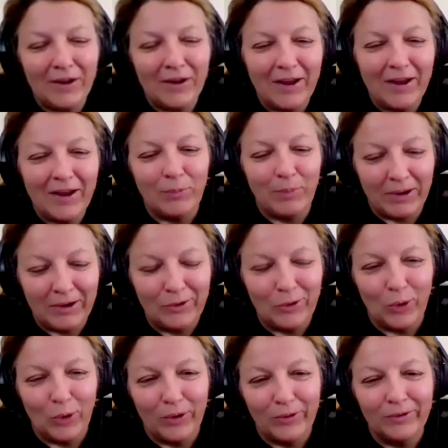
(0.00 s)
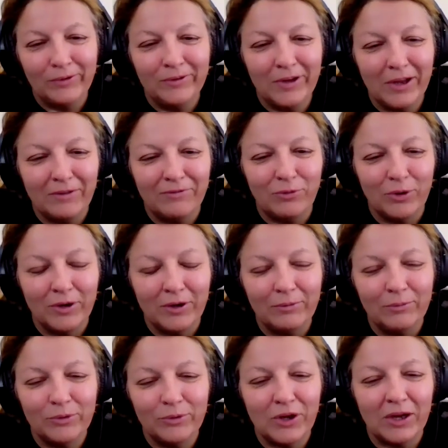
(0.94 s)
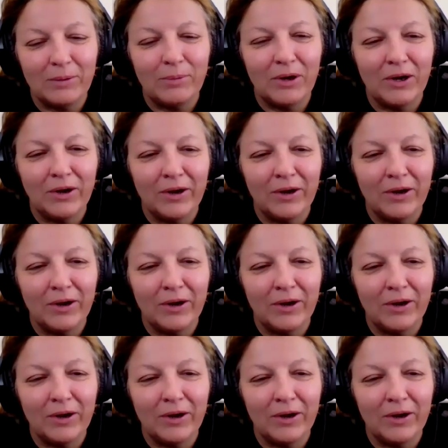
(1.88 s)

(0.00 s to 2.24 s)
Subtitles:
Have you been to Northern California? We're talking about our.